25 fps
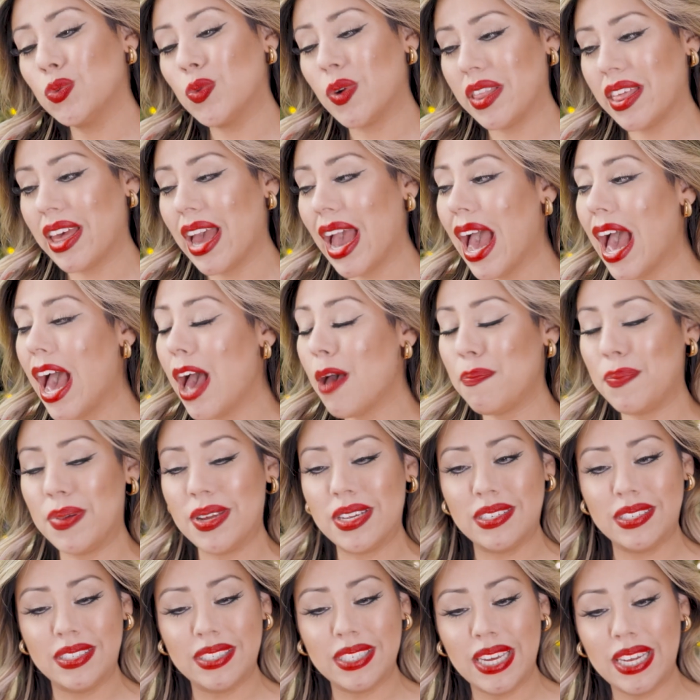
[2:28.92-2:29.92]
what
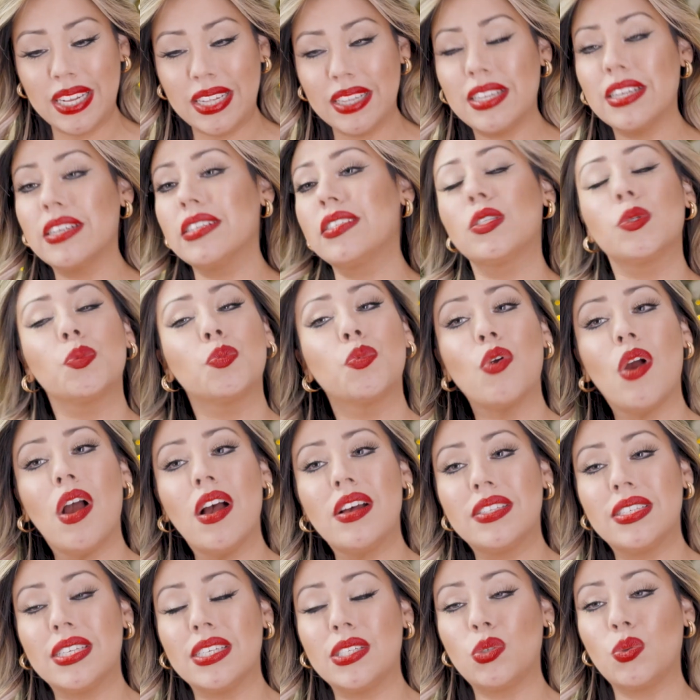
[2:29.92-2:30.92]
happens in this
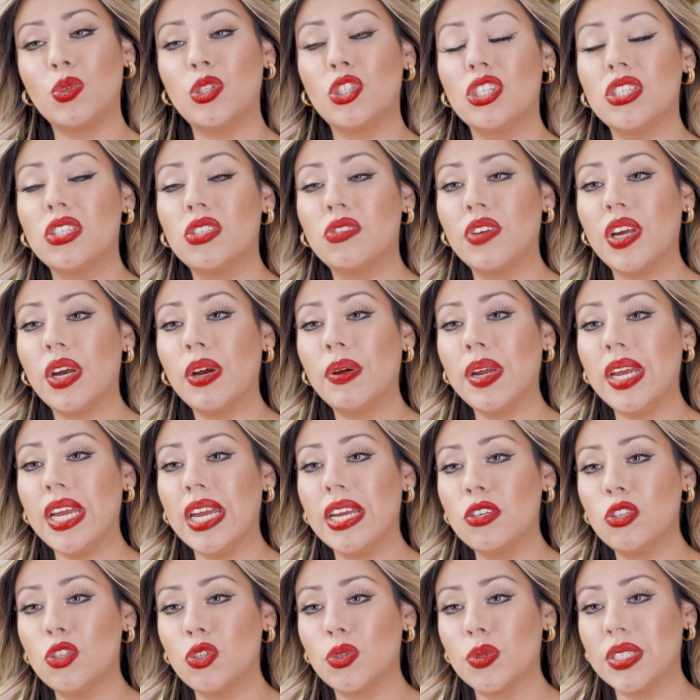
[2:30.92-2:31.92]
process, which is
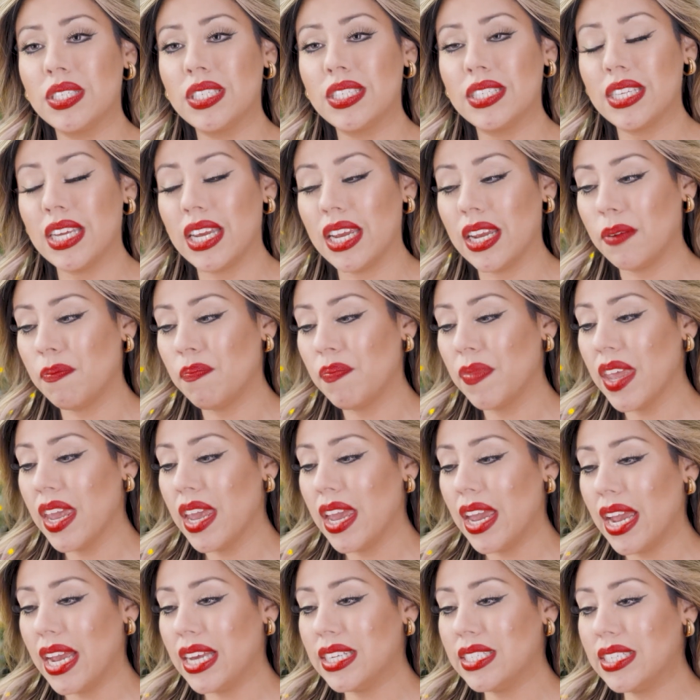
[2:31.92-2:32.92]
very interesting,
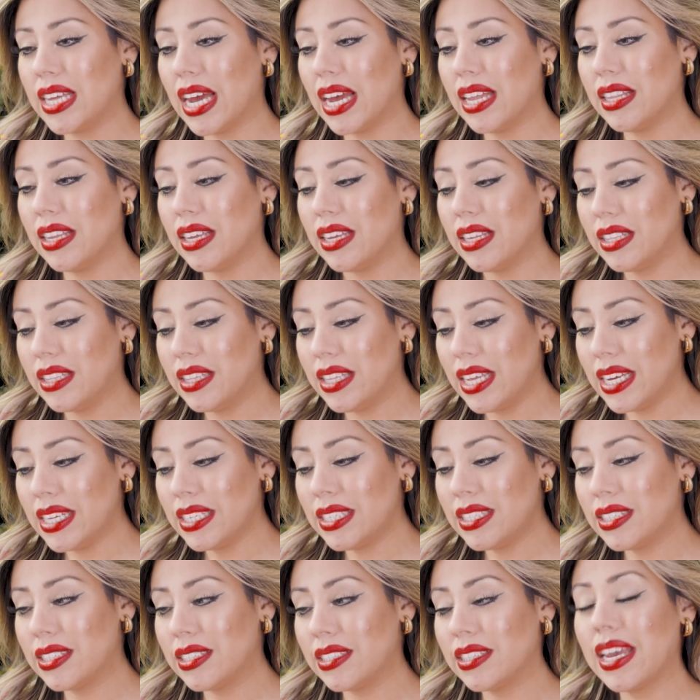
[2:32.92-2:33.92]
is that
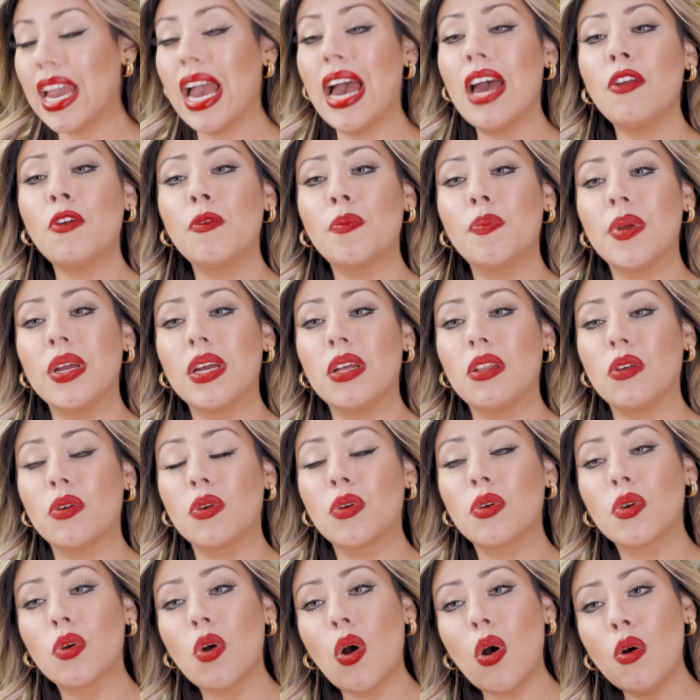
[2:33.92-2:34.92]
this
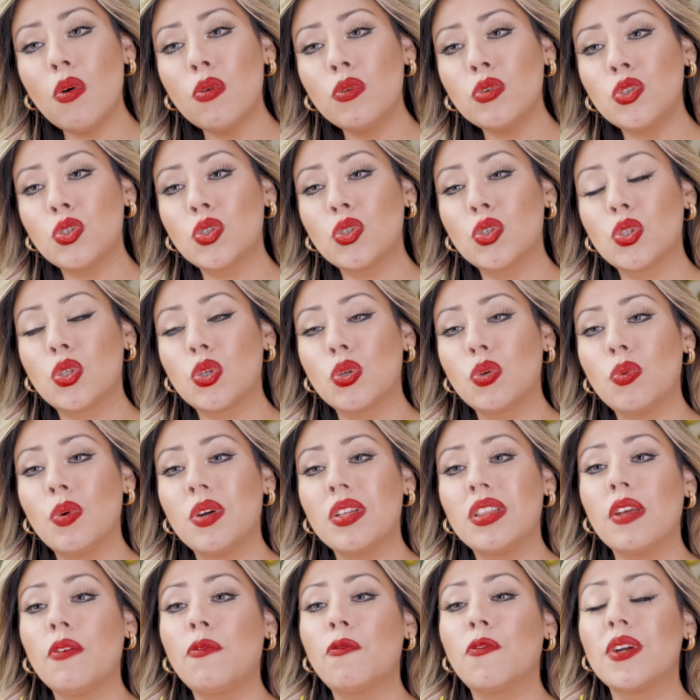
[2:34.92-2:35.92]
caterpillar goes through
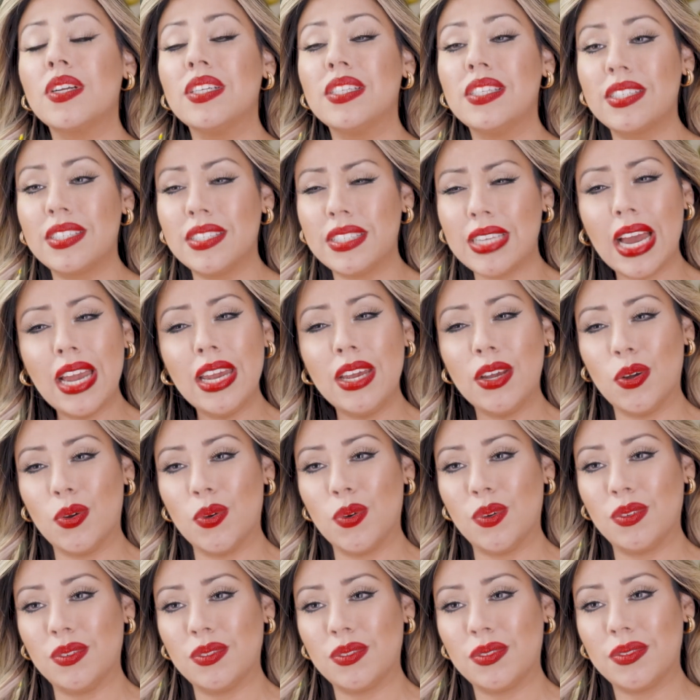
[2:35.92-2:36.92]
a different
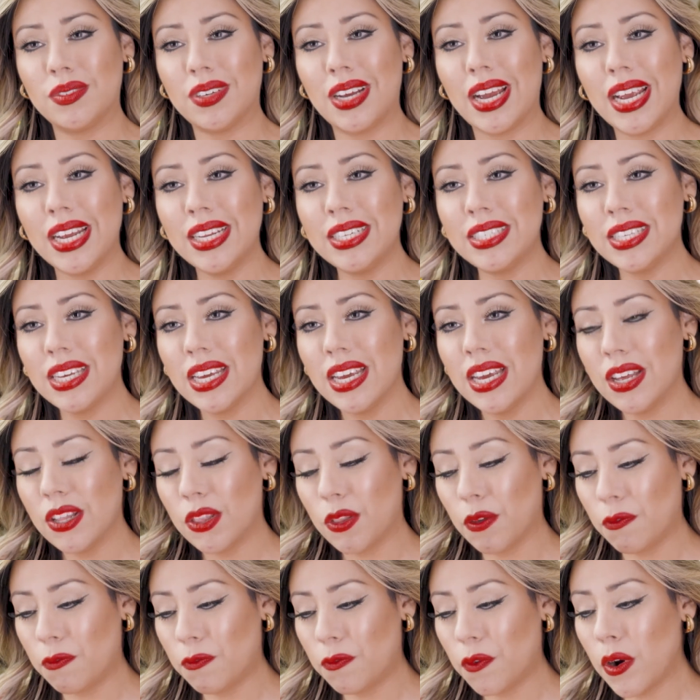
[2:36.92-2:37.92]
cycle, right?
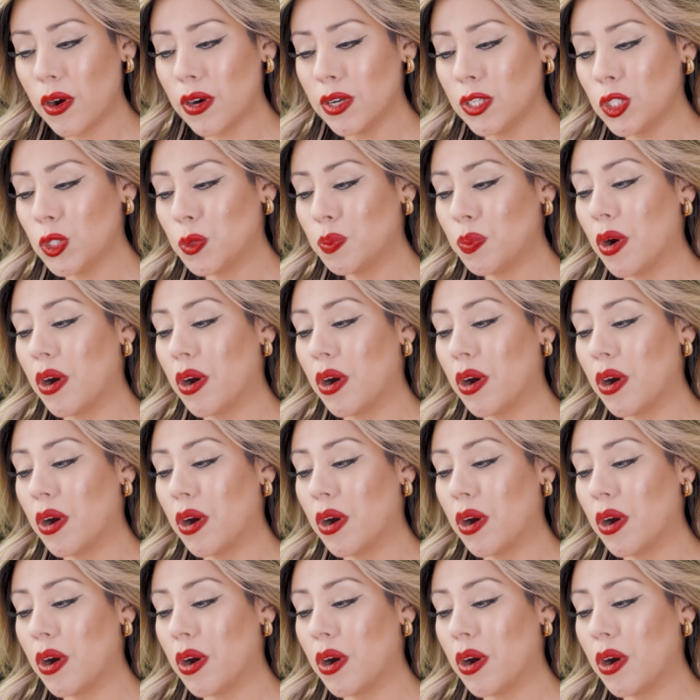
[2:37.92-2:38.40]
The first